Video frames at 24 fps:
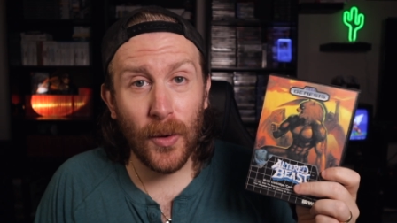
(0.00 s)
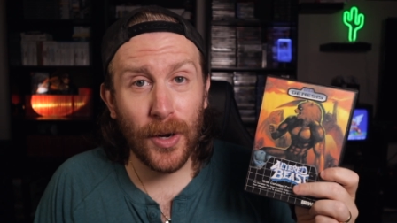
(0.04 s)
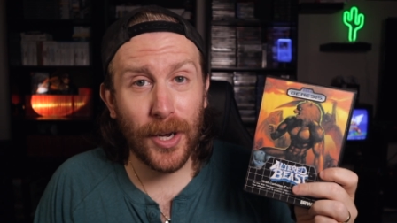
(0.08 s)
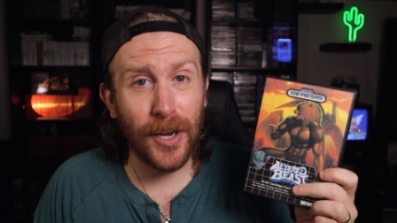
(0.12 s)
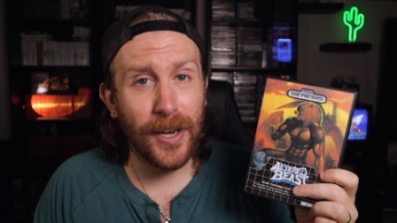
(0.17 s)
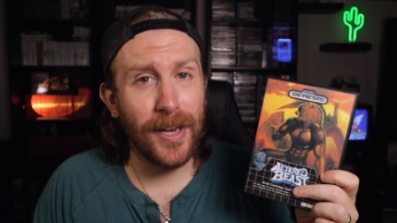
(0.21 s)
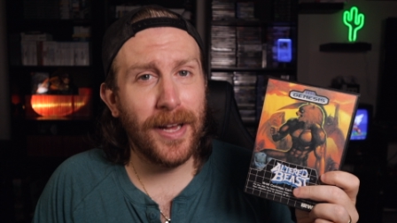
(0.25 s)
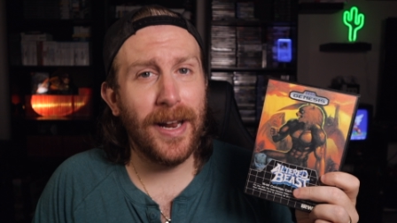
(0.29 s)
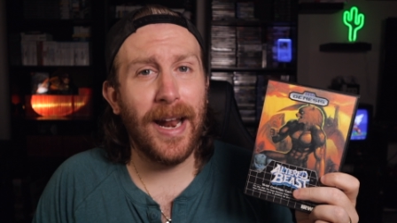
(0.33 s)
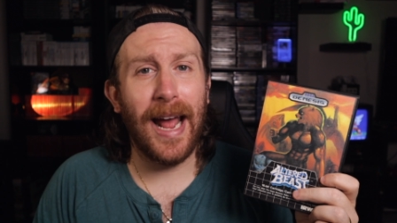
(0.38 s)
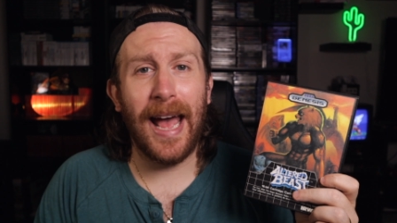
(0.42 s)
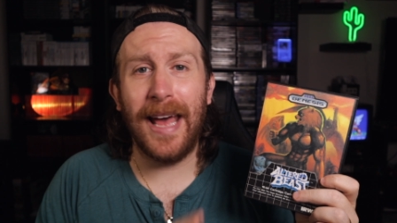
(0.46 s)

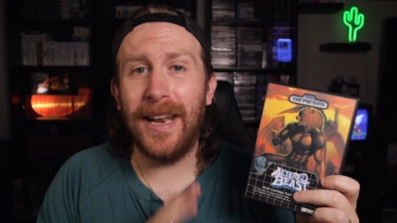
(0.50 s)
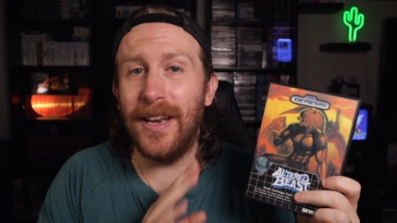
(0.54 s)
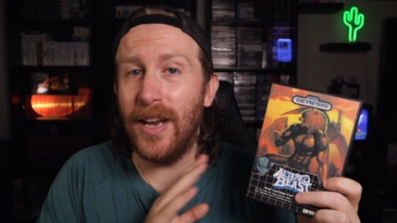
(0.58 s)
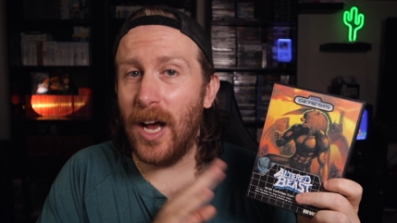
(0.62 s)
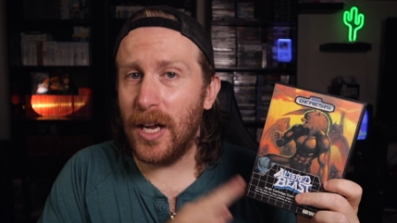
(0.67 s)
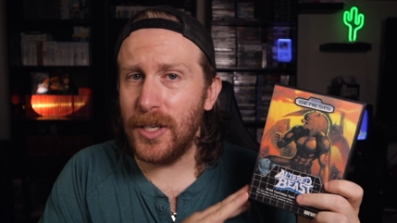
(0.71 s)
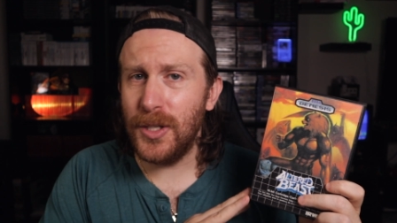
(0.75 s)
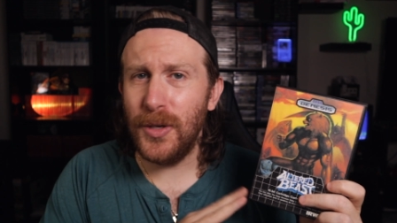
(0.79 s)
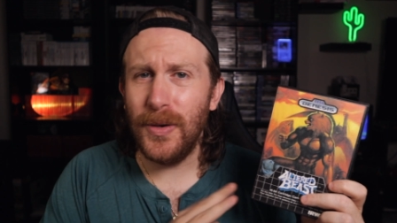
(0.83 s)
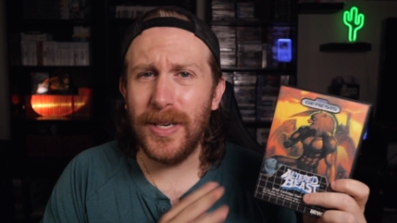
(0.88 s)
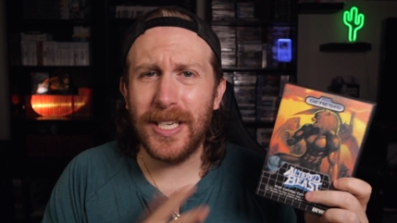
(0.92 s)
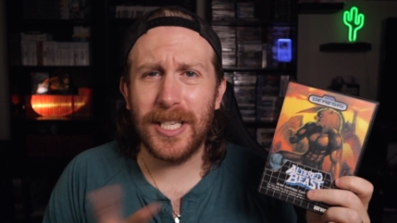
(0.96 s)
good, and
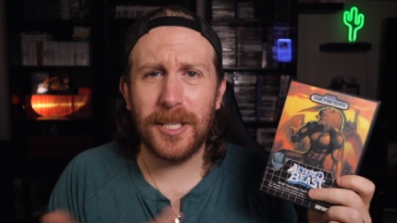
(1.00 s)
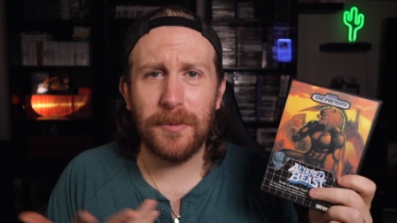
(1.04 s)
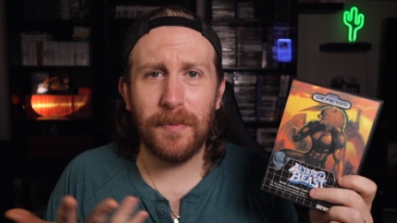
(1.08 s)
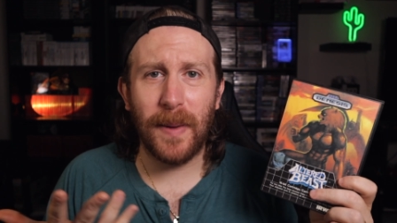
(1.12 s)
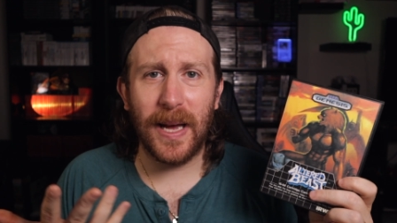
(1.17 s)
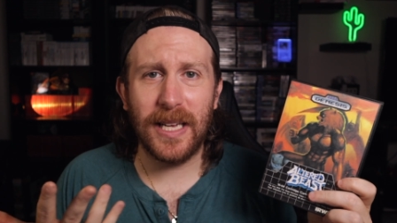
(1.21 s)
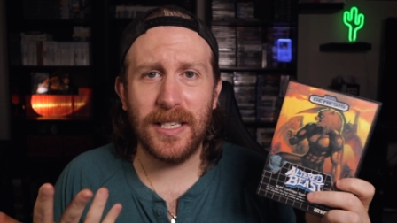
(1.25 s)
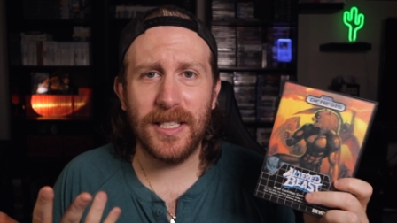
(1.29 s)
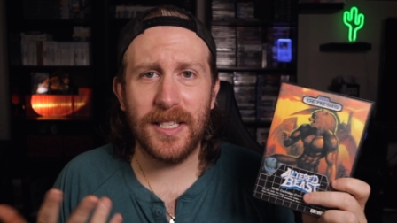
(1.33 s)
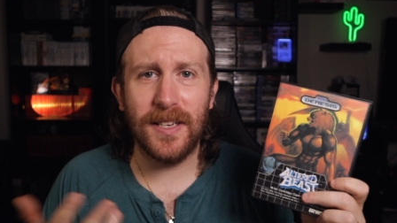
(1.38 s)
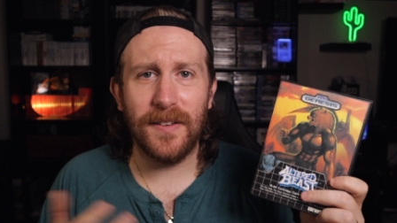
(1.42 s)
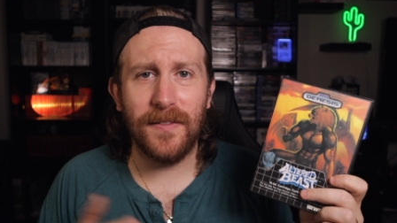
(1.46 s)
not too
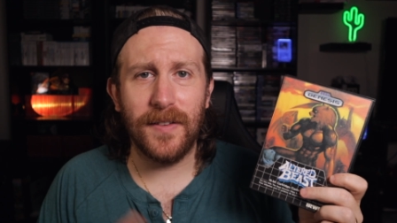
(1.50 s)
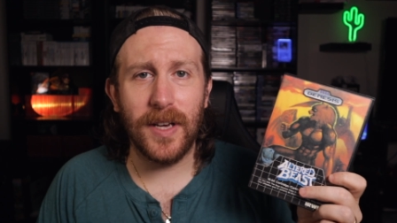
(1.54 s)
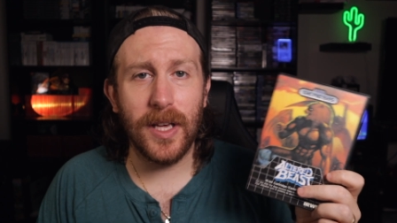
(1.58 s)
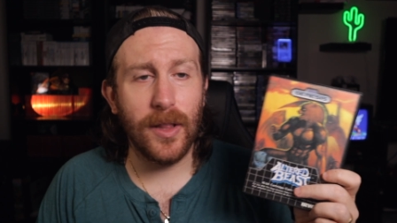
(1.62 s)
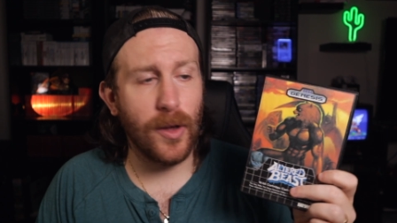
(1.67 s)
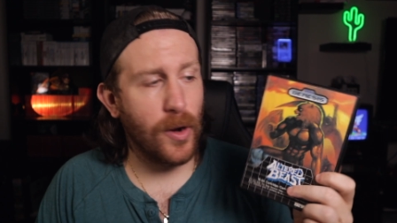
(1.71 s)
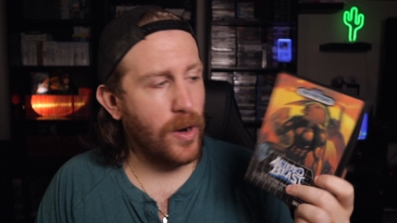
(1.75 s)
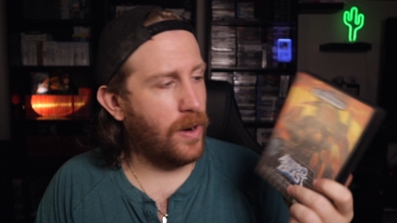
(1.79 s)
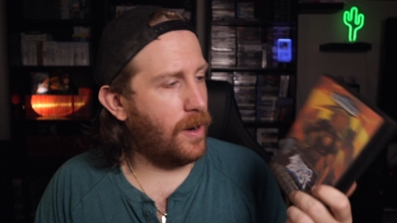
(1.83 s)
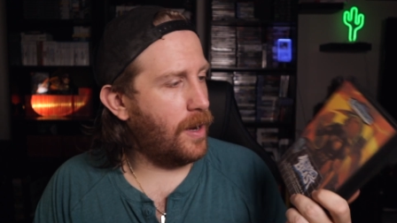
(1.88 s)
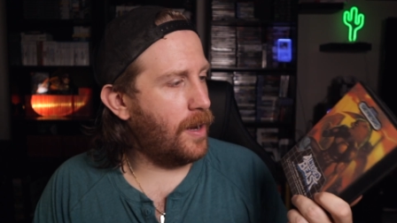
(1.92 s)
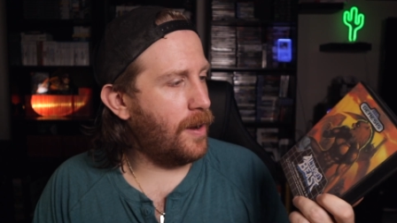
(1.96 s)
expensive
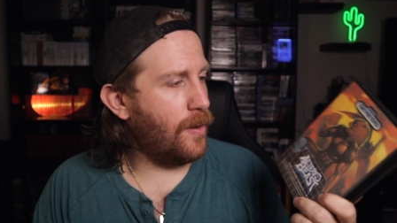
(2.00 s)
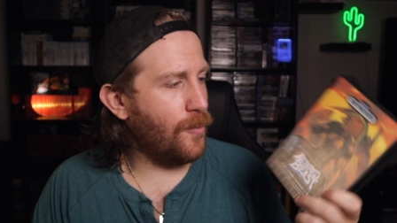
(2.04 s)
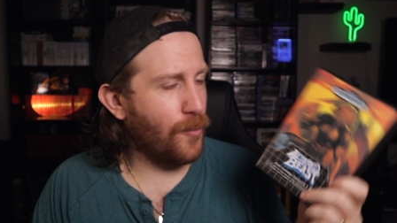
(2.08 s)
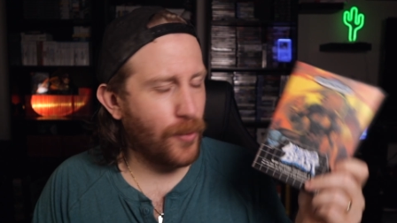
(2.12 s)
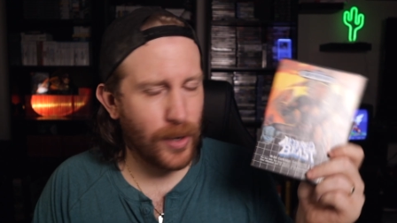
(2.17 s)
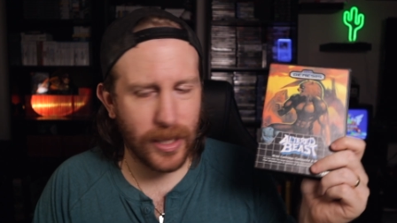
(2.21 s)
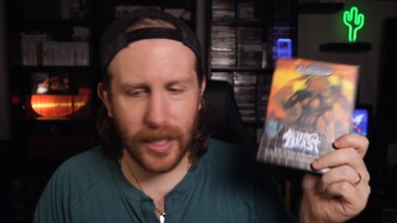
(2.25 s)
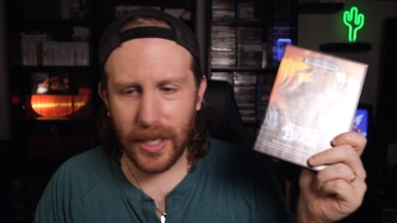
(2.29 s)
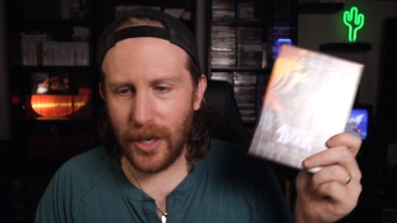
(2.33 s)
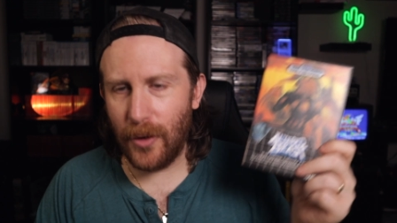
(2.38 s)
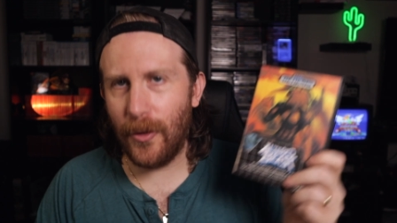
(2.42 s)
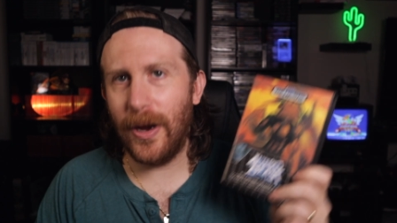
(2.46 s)
either. A
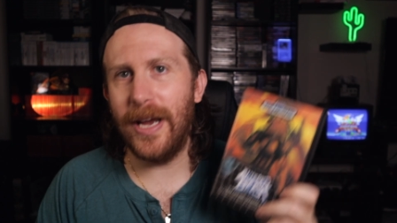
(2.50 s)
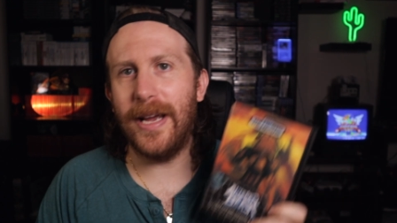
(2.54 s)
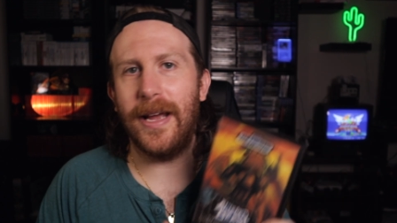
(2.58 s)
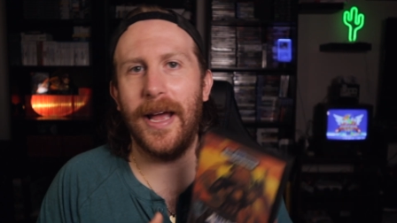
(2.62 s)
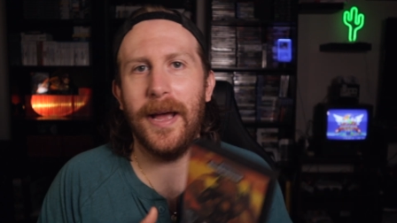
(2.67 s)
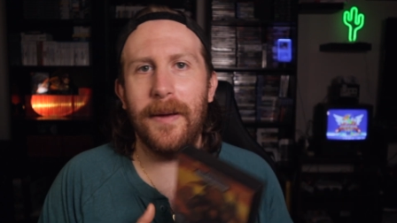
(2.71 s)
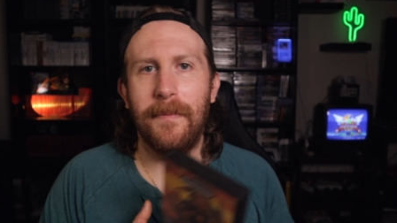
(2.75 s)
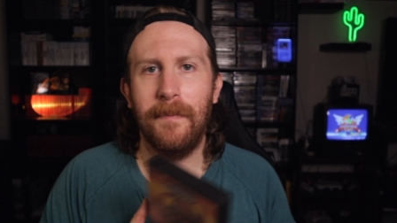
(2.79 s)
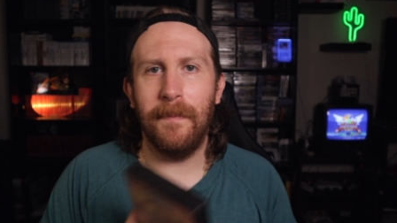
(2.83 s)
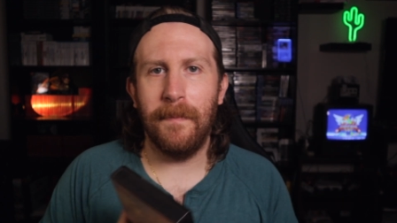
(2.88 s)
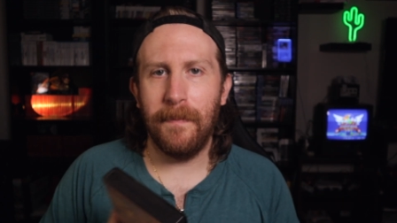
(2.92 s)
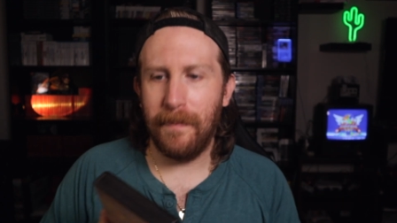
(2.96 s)
really great
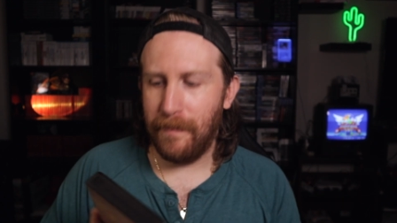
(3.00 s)
game.